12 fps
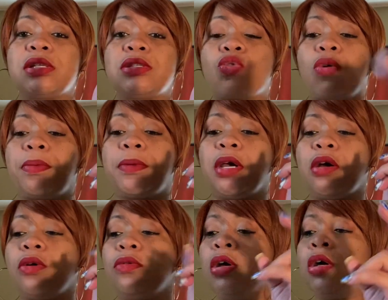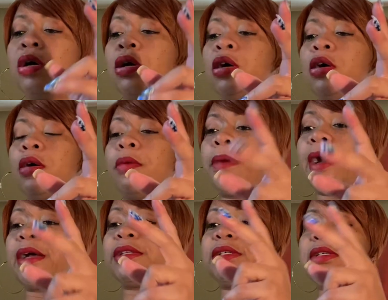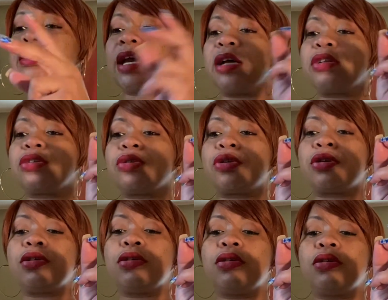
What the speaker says: Scorpio, Pisces, Cancer,